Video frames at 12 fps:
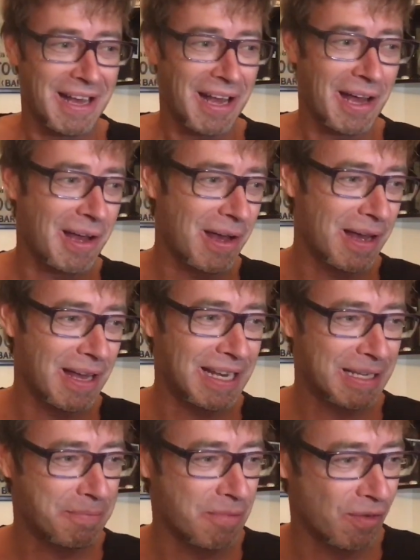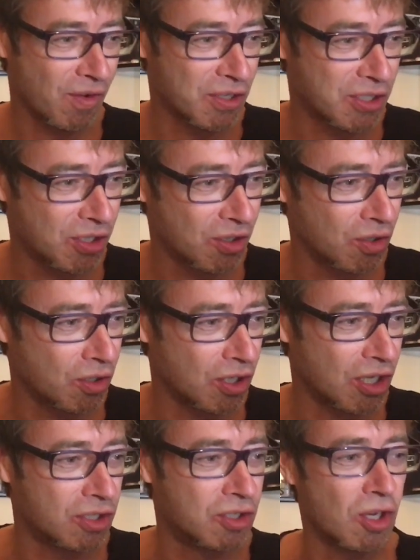Let's move on
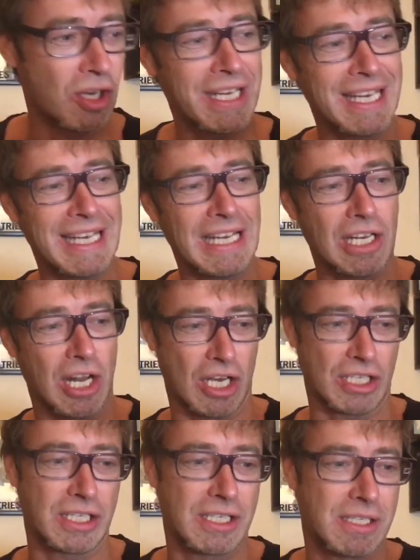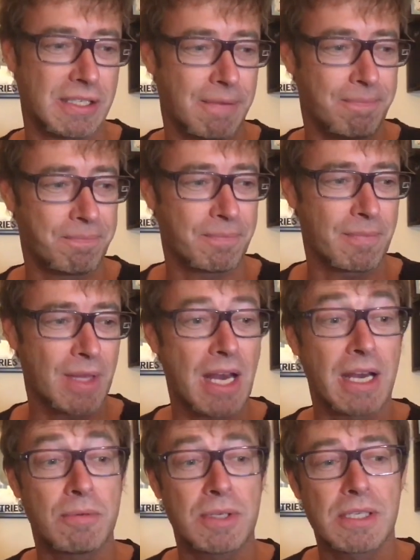to Dolly Lux.
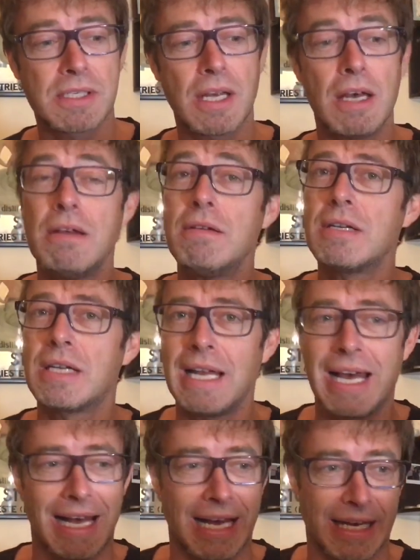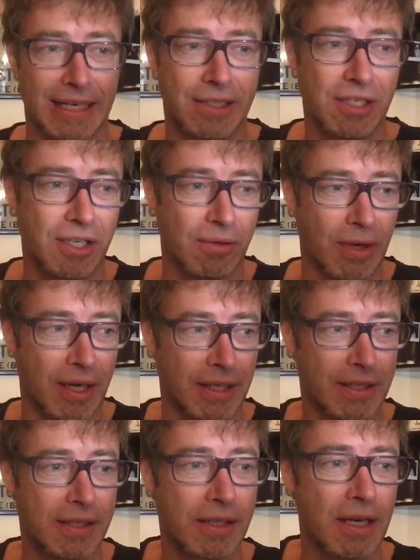I was so glad, she
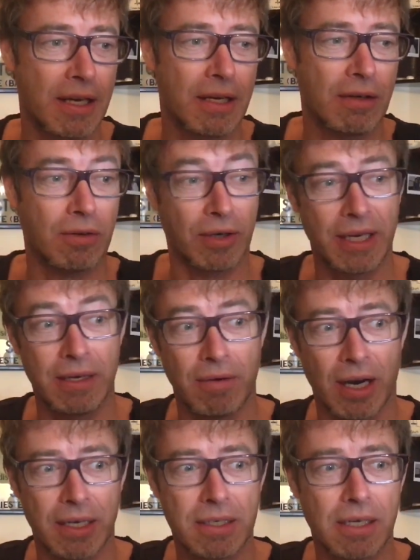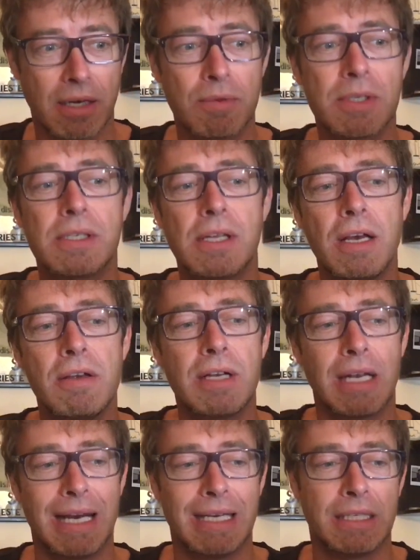writes, or he writes, I was so
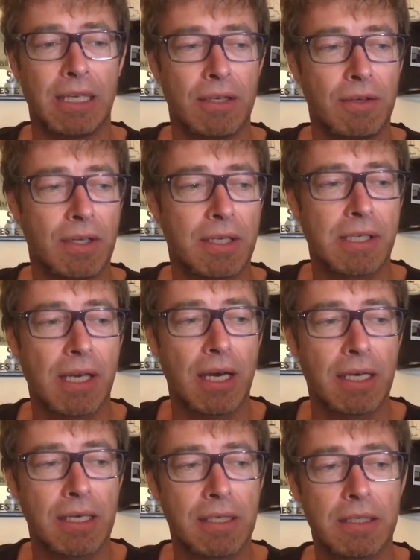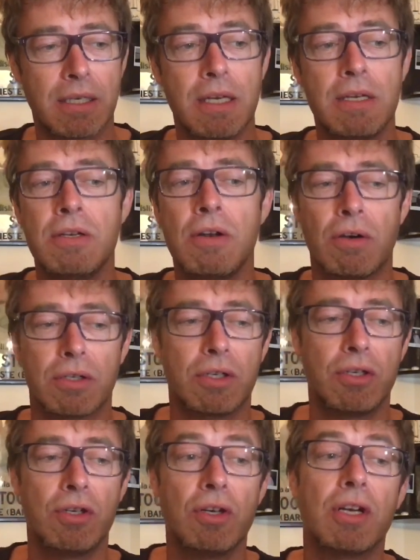glad that you decided to not
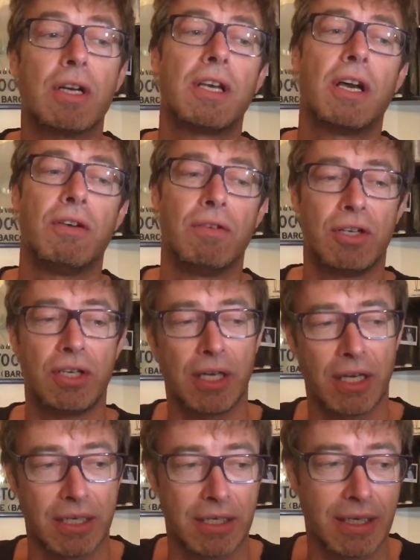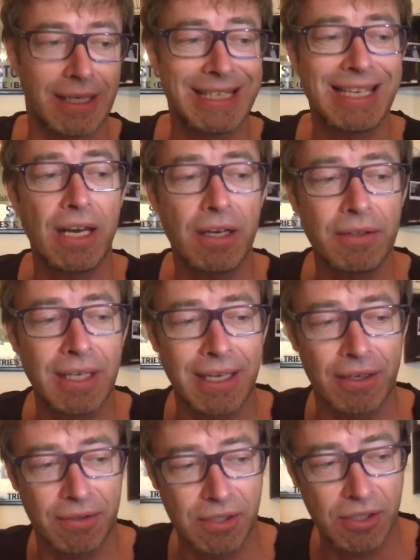sugarcoat shit and tell
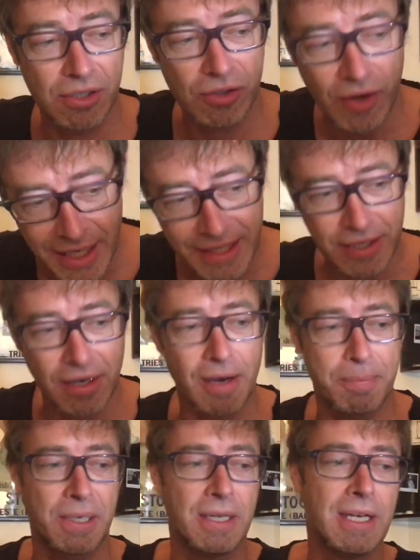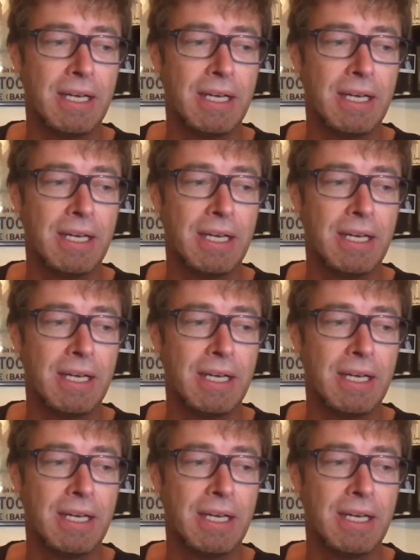Neil straight up